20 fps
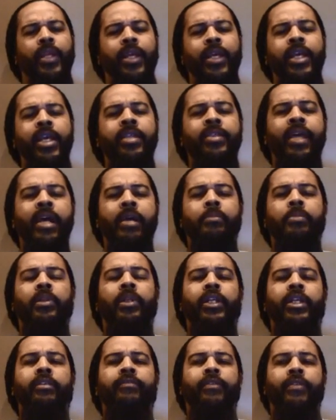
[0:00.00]
he that
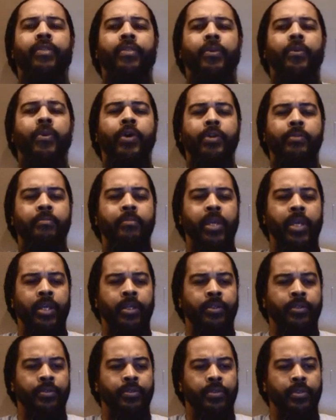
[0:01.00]
believeth on
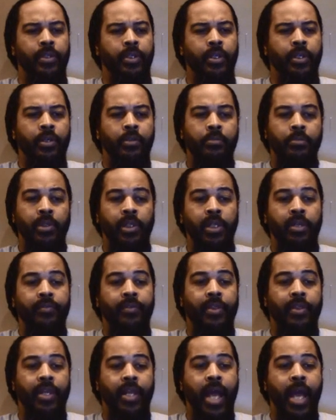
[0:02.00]
me,
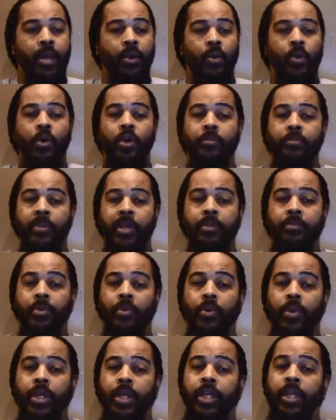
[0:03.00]
believeth not on me, but
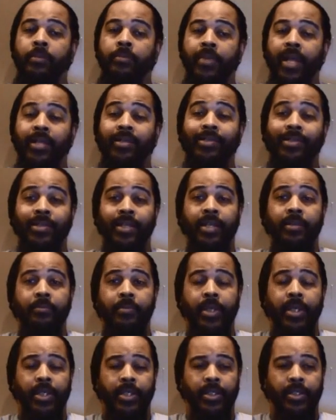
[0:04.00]
on him that sent
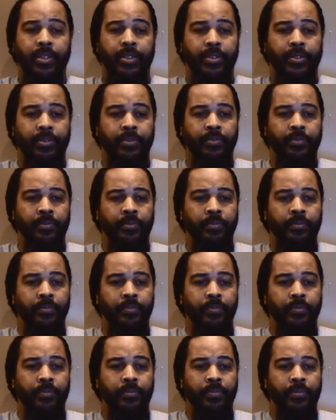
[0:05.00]
me.
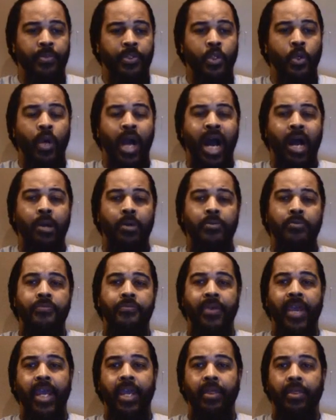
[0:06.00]
So our
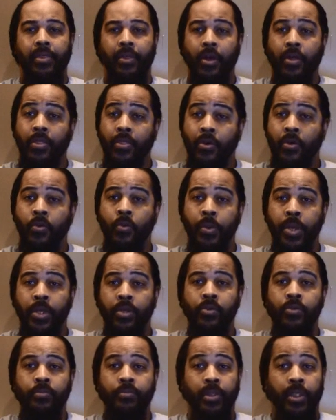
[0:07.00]
faith, although we
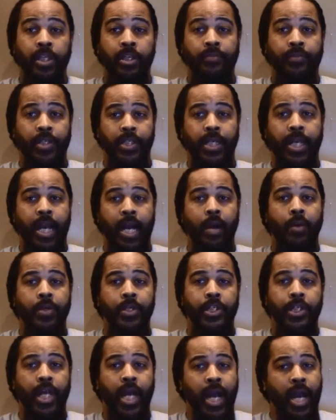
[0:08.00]
do believe in
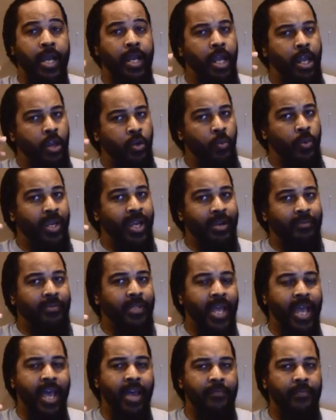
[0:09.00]
Yahawashi, we have
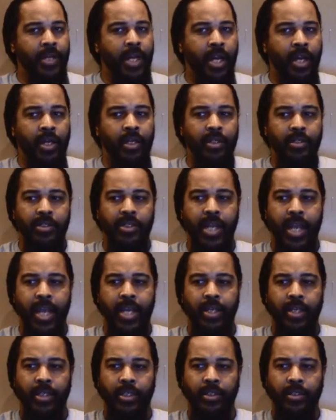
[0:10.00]
to have in our
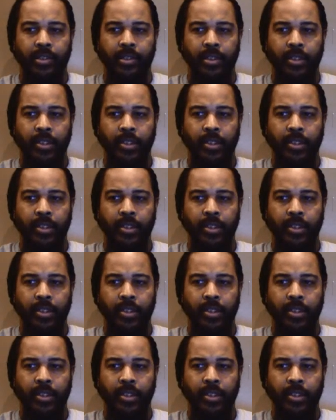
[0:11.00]
understanding